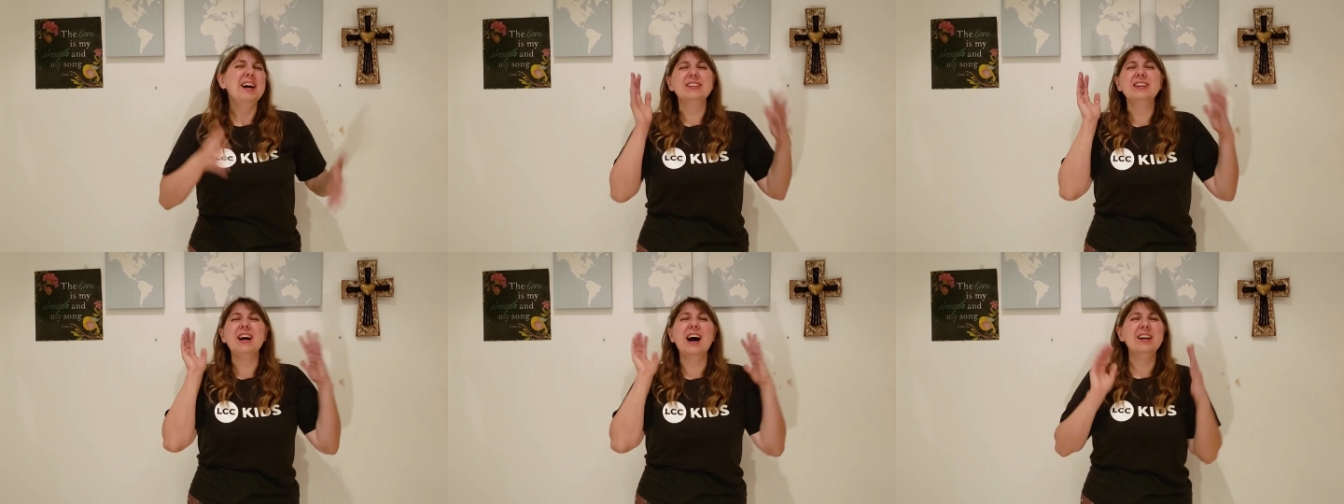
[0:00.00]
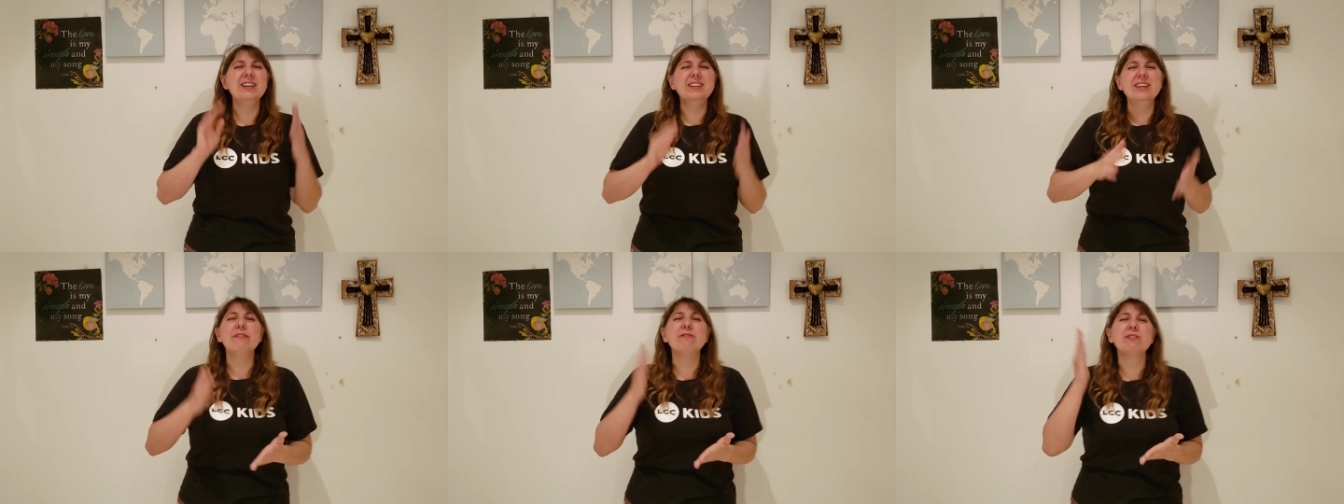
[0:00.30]

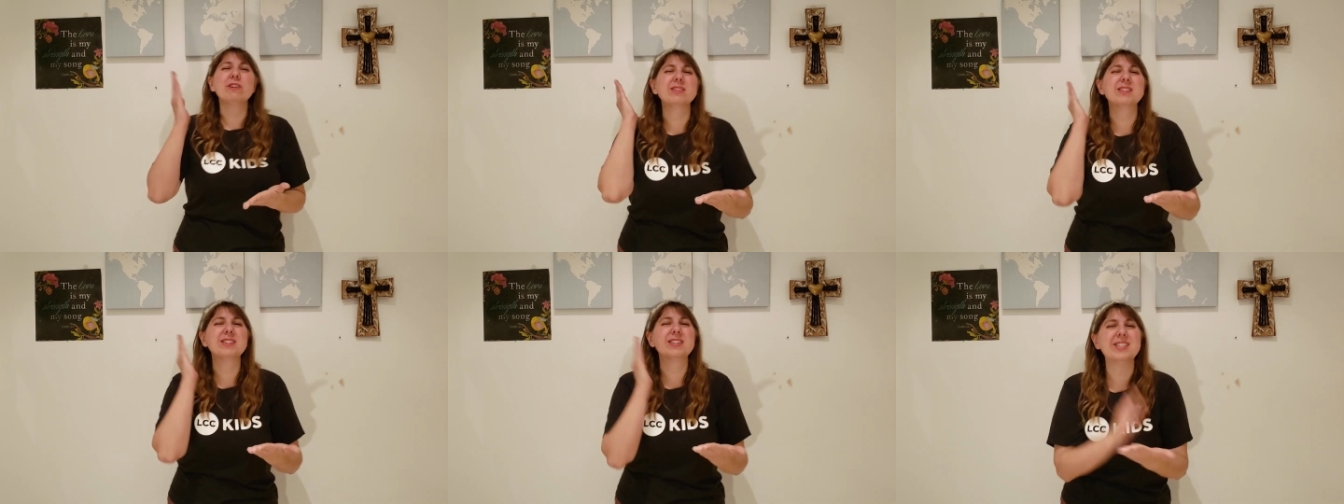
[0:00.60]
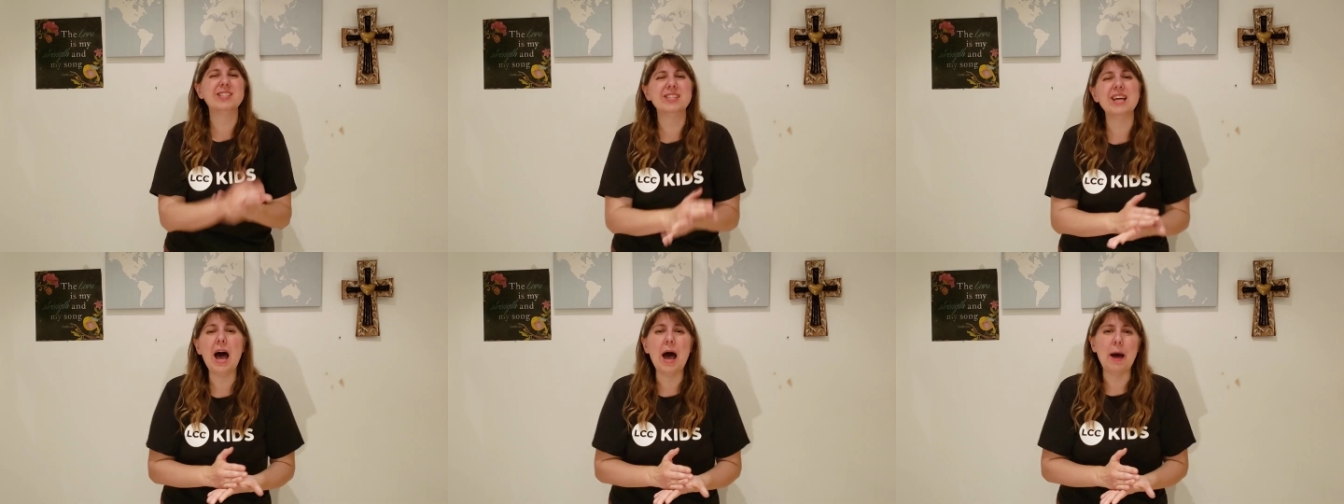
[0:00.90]
God never
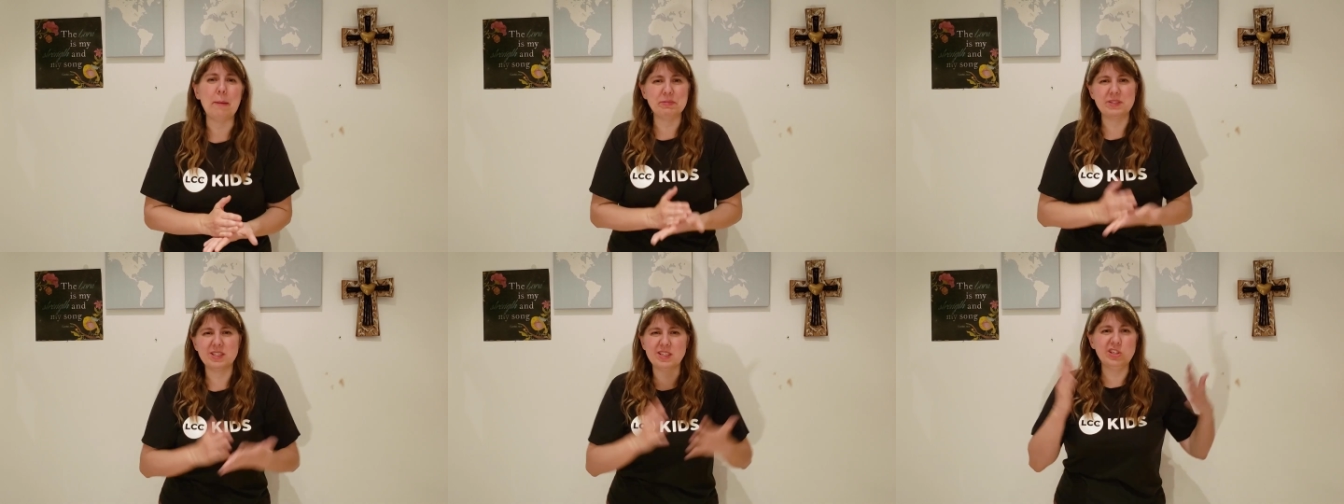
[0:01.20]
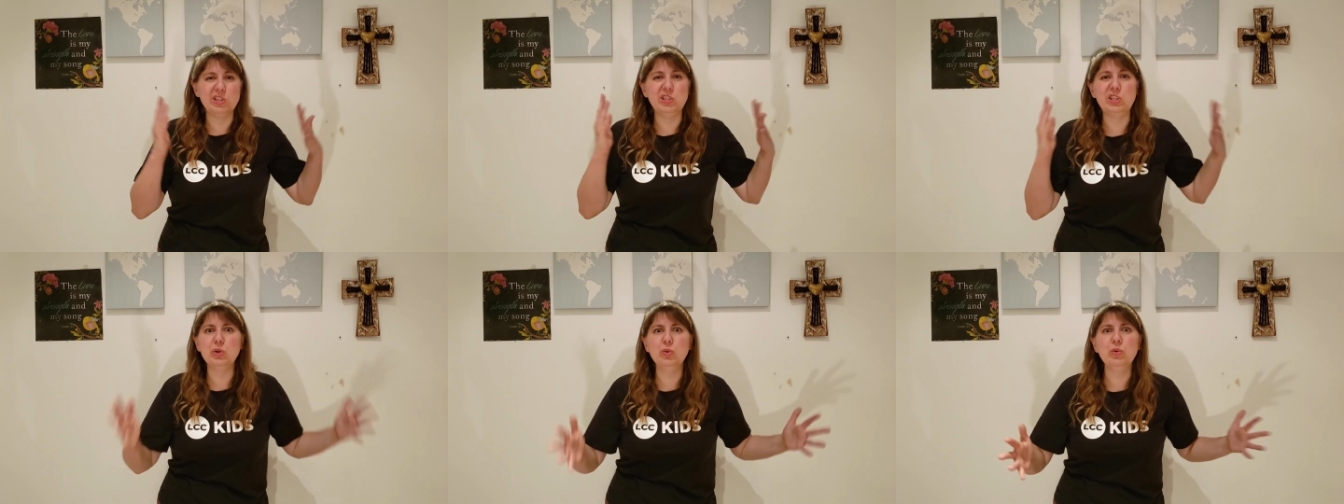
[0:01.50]
stops
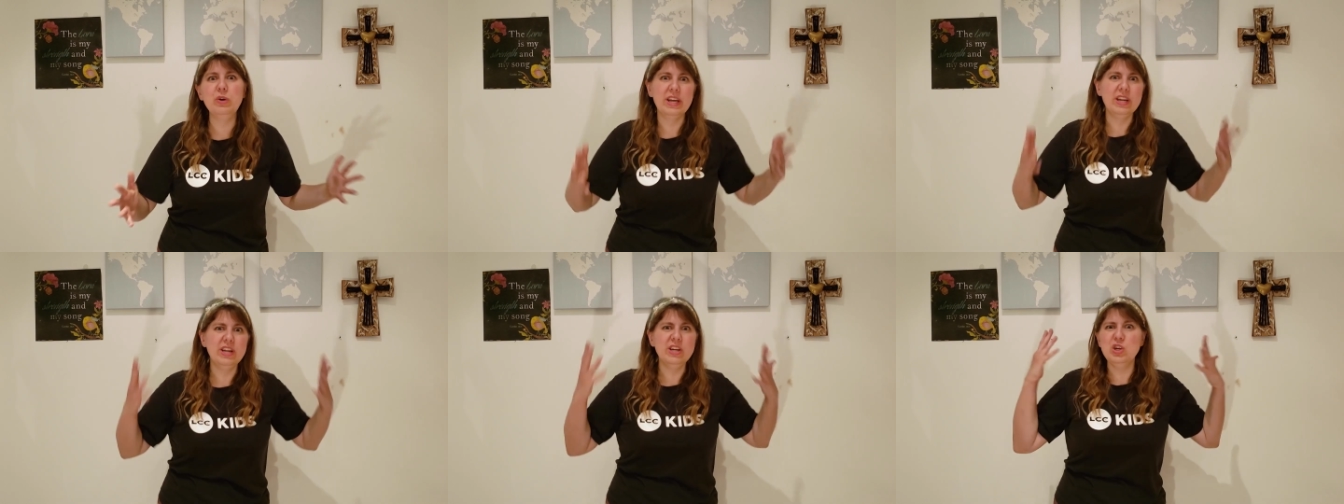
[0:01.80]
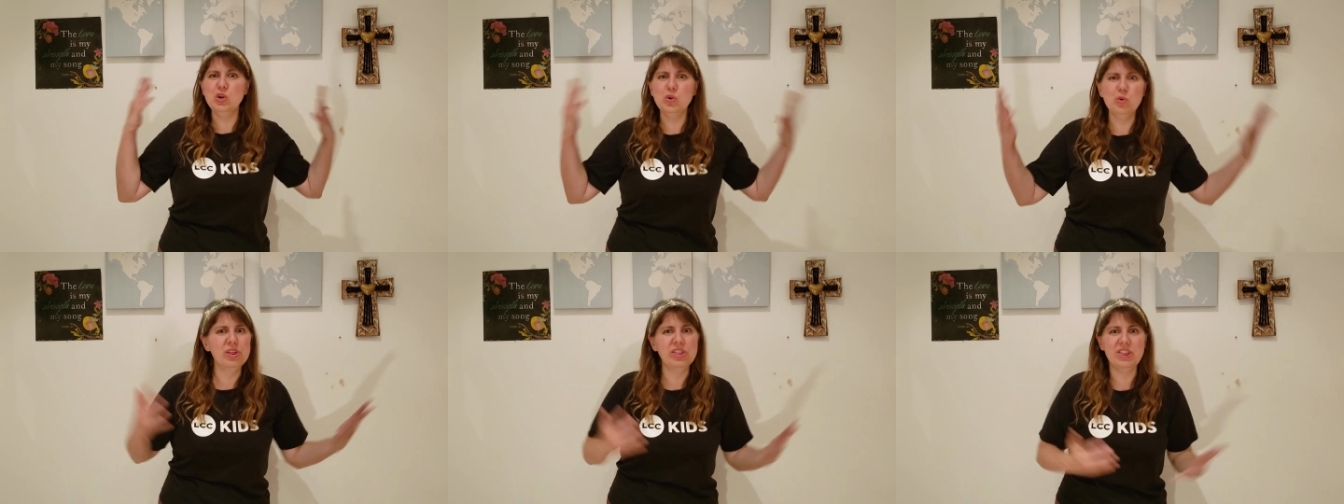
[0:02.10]
doing
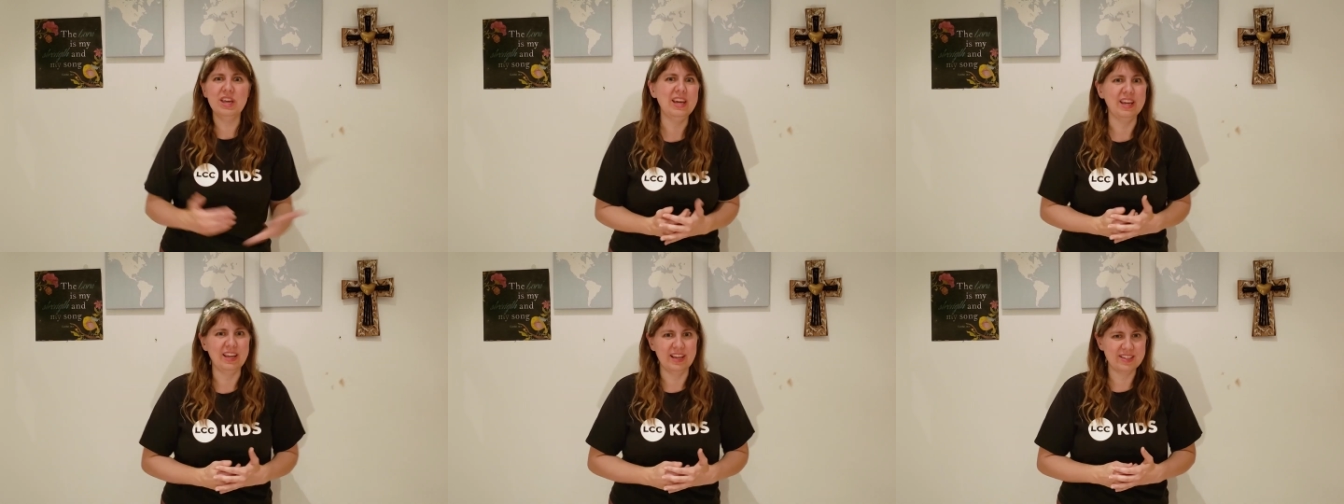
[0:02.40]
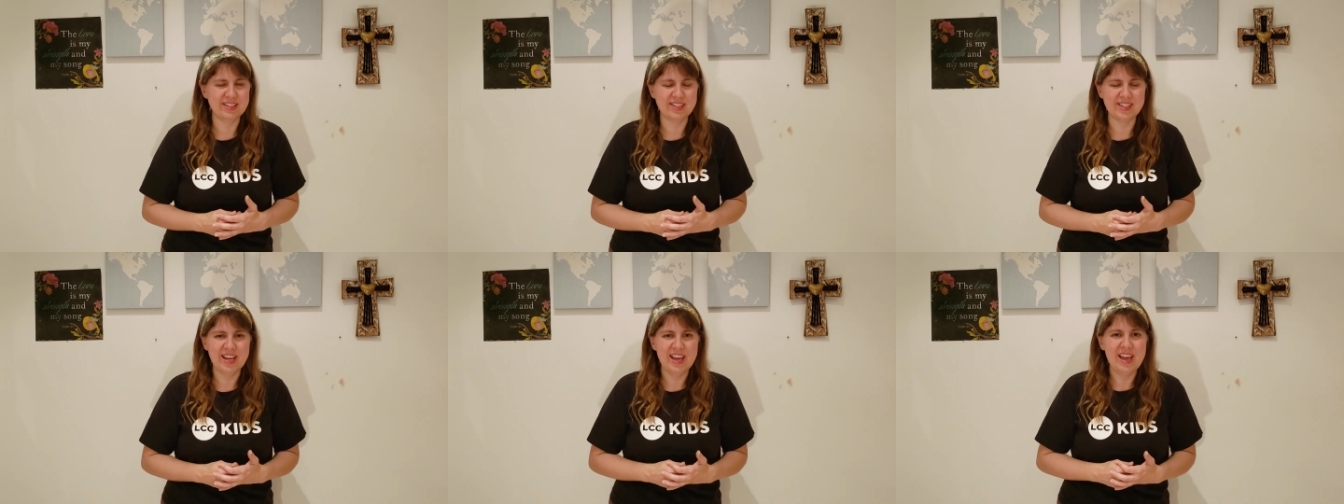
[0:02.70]
new
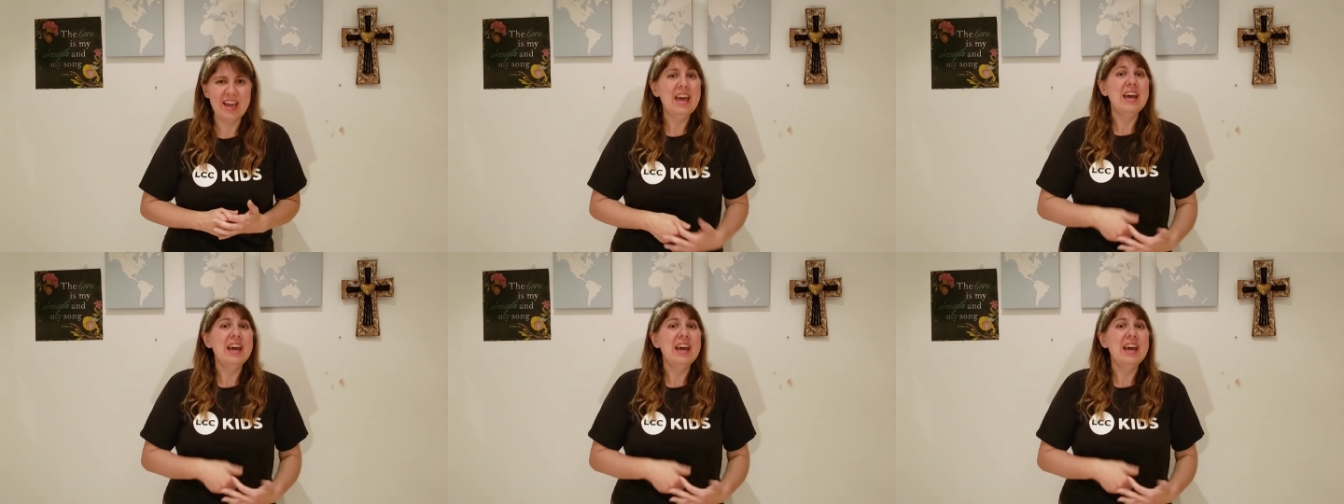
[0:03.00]
things.